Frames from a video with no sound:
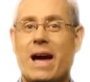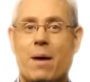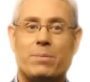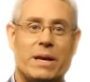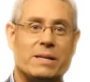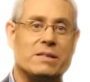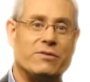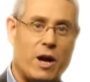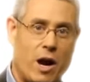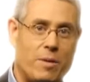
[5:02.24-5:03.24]
complex of
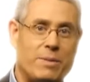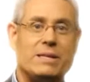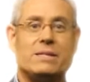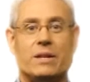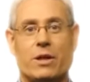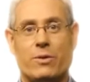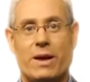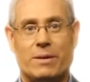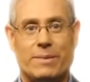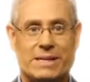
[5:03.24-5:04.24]
carbons and other
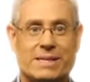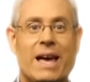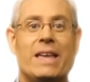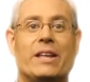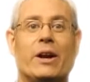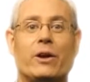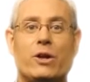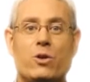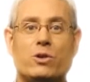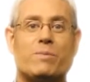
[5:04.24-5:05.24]
elements that are
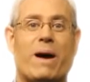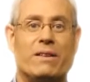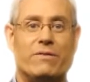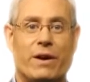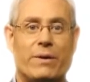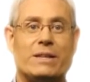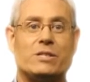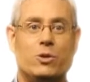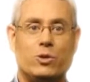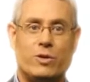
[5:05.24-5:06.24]
used by the
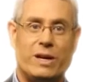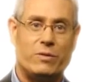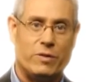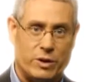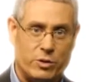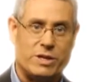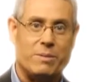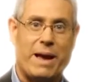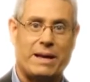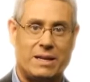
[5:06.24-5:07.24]
various nutrient-reducing
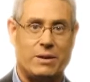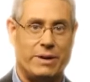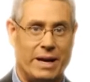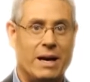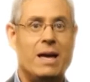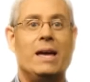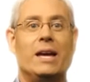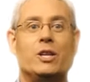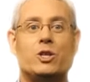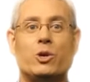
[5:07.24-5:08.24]
bacteria,
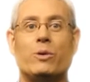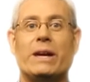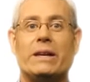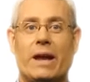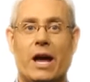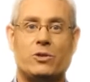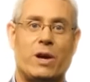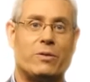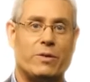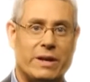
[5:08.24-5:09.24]
ensuring
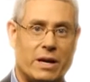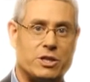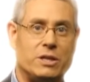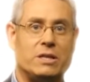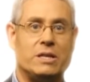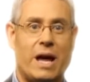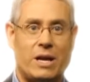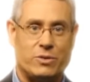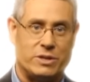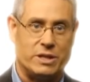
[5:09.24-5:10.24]
nitrate reduction to
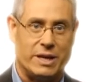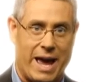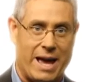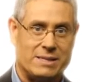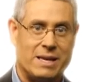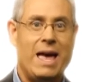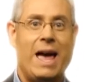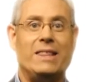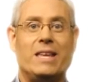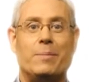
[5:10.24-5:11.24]
nitrogen gas
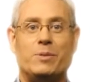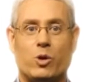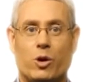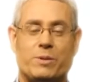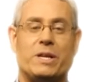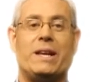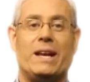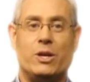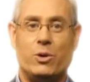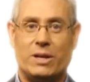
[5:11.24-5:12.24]
and the absorption
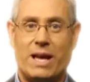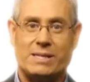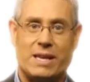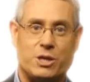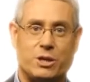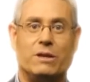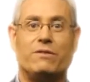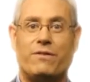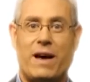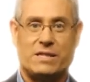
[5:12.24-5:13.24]
and utilization of
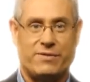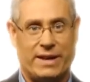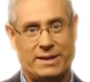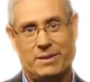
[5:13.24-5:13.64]
phosphate.